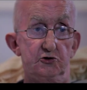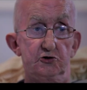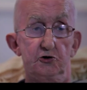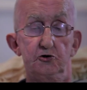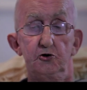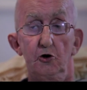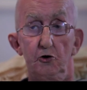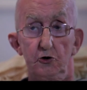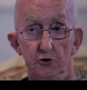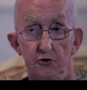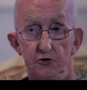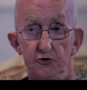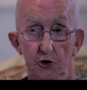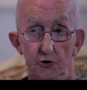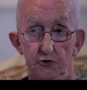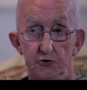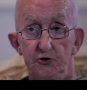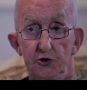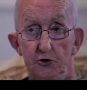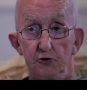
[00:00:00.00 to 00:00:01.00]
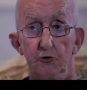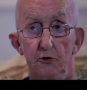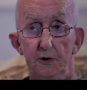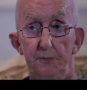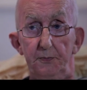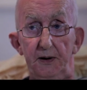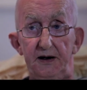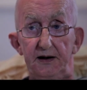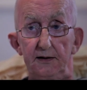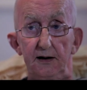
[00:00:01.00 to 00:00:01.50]
Dr.
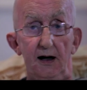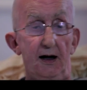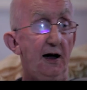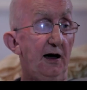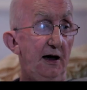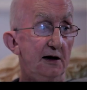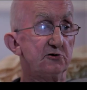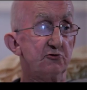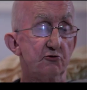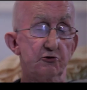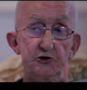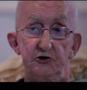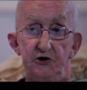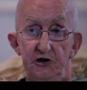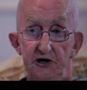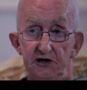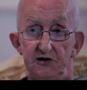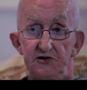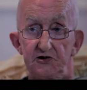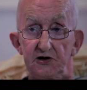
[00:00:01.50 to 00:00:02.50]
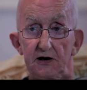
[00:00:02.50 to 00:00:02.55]
Crippen 100 years